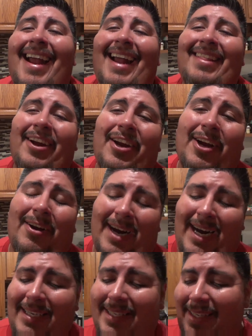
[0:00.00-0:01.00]
And there you go,
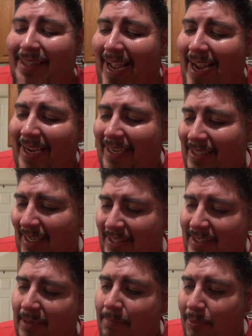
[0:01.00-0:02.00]
guys. That is a
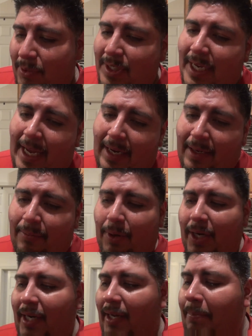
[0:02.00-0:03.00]
simple salad.
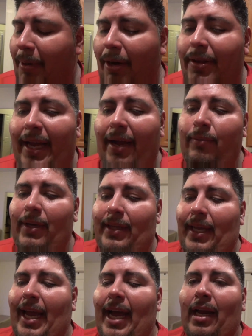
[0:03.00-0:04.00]
We're gonna pair that with
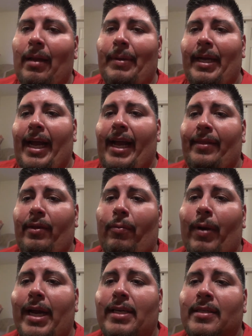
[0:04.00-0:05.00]
the halibut and the
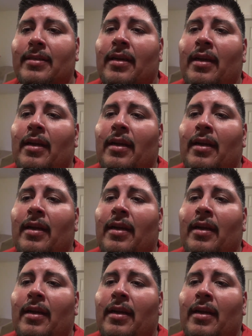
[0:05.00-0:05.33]
rice.